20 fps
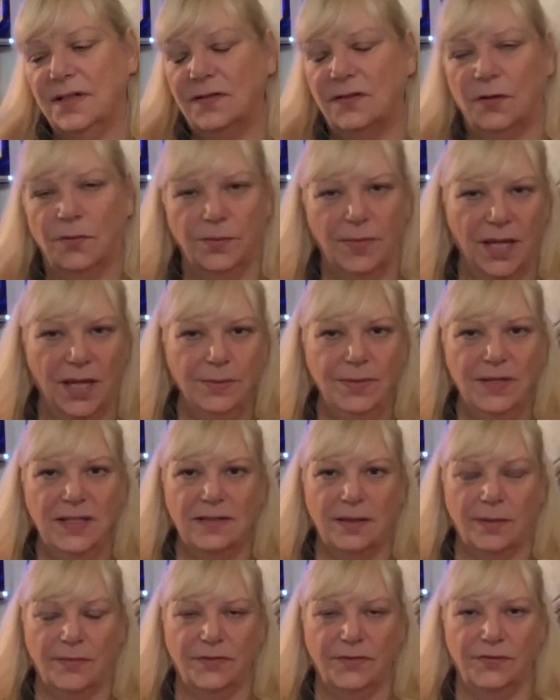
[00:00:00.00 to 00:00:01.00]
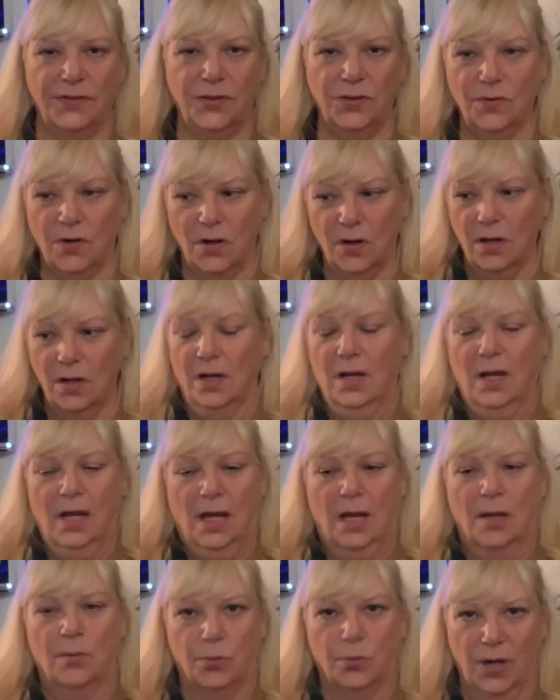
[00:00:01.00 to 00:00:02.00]
So maybe some of you are
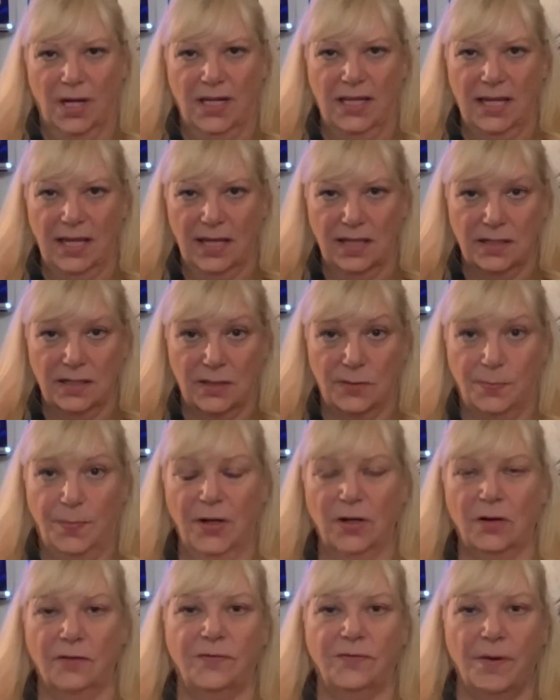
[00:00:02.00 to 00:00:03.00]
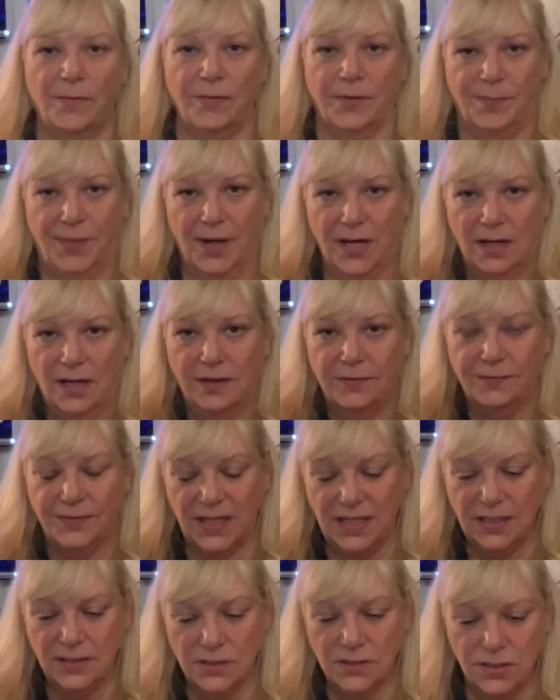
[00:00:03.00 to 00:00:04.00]
bringing in spirit from above
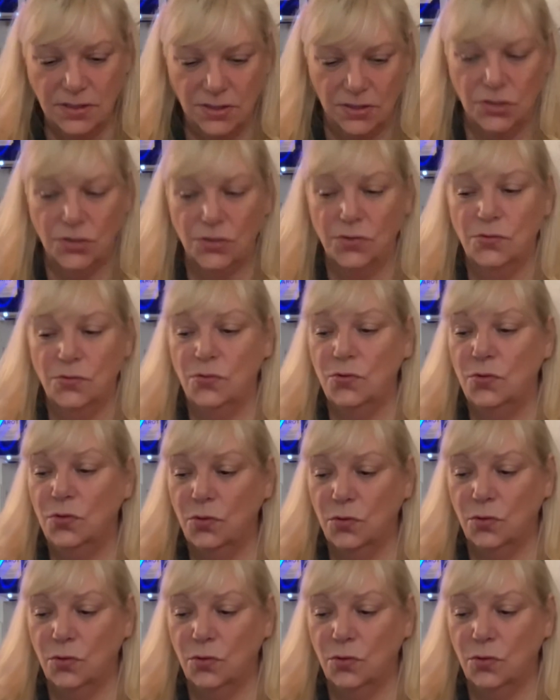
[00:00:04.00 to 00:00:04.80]
into,